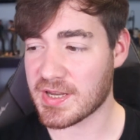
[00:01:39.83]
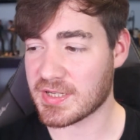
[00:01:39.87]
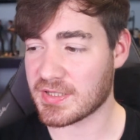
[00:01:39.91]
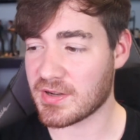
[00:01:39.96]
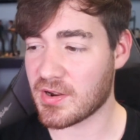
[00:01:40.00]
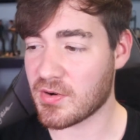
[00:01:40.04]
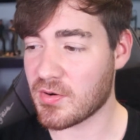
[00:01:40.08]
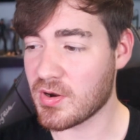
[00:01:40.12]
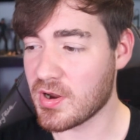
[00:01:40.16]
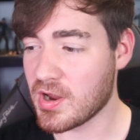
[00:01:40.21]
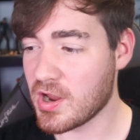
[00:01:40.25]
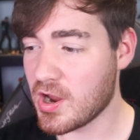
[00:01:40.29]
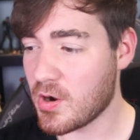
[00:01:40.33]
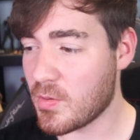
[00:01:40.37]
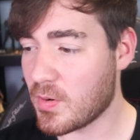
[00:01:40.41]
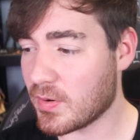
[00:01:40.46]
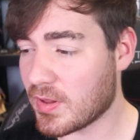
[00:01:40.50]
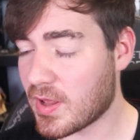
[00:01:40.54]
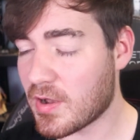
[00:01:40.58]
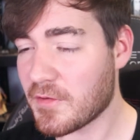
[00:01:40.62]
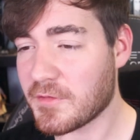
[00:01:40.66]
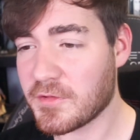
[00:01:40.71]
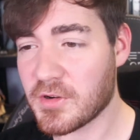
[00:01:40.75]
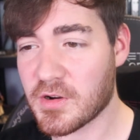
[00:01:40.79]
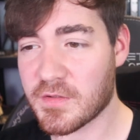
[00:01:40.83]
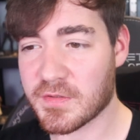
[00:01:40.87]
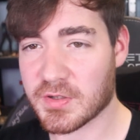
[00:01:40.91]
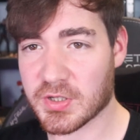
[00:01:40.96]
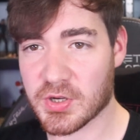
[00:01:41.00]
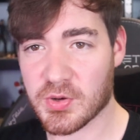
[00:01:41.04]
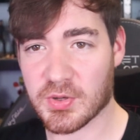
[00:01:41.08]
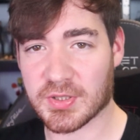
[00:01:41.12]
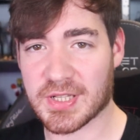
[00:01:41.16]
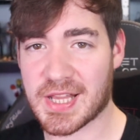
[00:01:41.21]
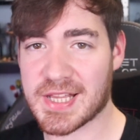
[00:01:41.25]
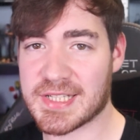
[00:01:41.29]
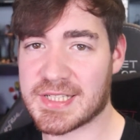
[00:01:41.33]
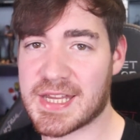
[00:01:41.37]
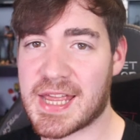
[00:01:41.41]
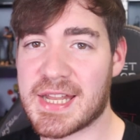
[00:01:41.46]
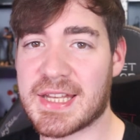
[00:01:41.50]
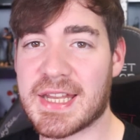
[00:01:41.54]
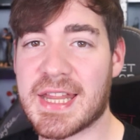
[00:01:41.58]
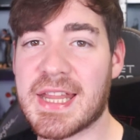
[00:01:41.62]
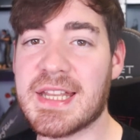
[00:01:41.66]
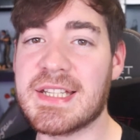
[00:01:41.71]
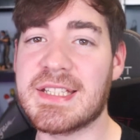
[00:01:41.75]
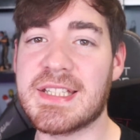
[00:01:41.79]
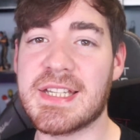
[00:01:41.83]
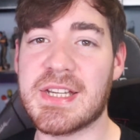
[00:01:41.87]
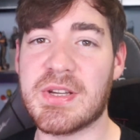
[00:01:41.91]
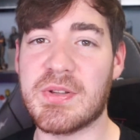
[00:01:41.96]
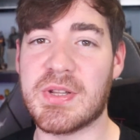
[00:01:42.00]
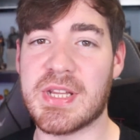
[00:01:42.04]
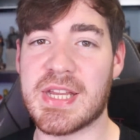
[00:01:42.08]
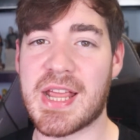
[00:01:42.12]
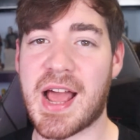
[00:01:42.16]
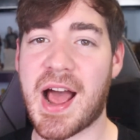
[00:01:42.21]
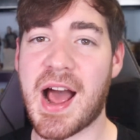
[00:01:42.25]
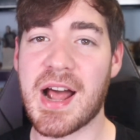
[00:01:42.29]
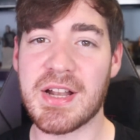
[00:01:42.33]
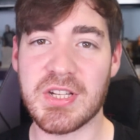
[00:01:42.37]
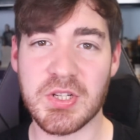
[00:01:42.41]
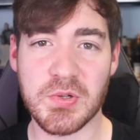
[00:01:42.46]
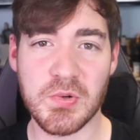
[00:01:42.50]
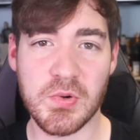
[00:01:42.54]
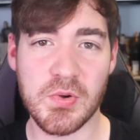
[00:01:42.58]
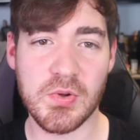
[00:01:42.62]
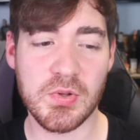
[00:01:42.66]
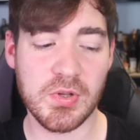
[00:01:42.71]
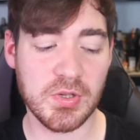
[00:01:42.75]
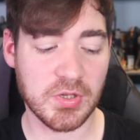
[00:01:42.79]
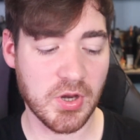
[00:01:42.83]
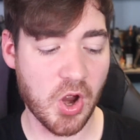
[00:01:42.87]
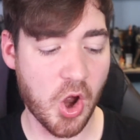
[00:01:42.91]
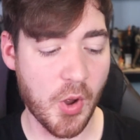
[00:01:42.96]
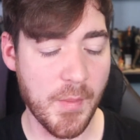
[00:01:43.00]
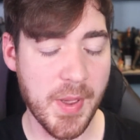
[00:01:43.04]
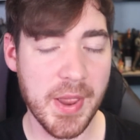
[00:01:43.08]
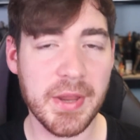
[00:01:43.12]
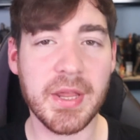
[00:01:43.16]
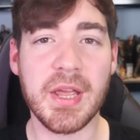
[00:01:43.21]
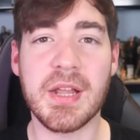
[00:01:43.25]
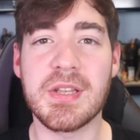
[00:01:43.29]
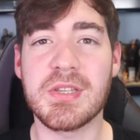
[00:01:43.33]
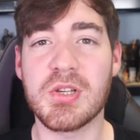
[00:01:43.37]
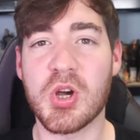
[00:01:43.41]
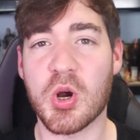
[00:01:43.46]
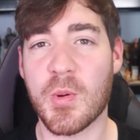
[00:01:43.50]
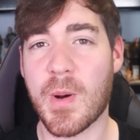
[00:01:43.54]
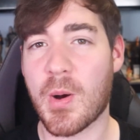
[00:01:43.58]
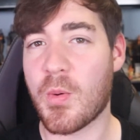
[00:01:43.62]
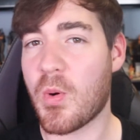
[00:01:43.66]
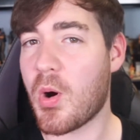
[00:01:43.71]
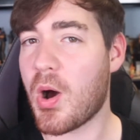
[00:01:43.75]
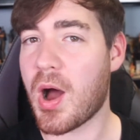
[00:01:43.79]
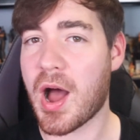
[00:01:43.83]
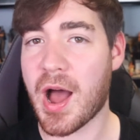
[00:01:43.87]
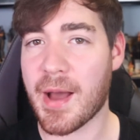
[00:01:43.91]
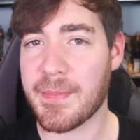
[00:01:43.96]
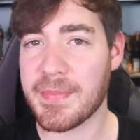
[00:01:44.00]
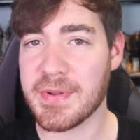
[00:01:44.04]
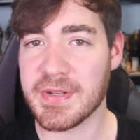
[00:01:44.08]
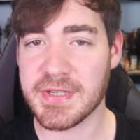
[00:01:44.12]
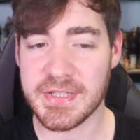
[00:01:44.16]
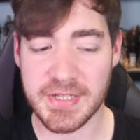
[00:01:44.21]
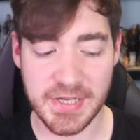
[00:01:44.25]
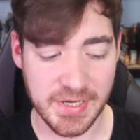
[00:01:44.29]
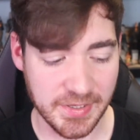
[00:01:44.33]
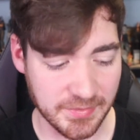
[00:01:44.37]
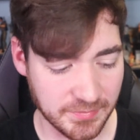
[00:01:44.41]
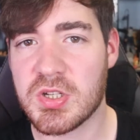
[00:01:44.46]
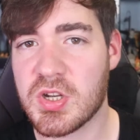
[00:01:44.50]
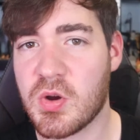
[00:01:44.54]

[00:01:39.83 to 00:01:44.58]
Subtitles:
So without further ado, let's get into the actual comic and talk about what happens in it.